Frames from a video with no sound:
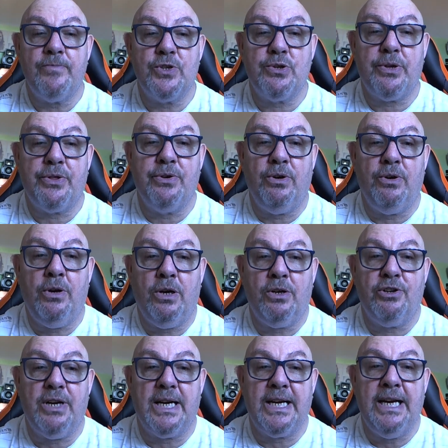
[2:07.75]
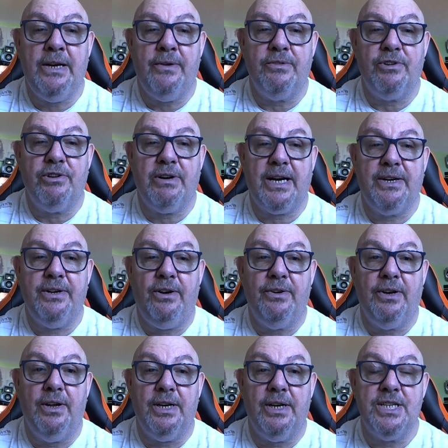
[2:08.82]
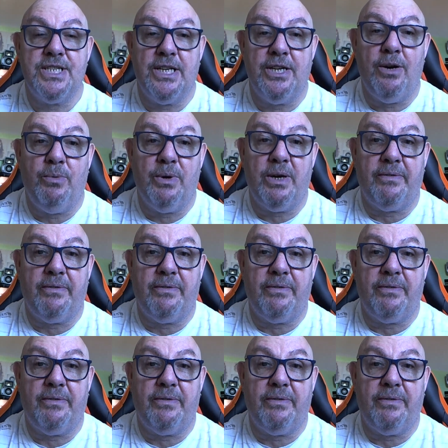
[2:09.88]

So I thought, oh, crack on, at least I know what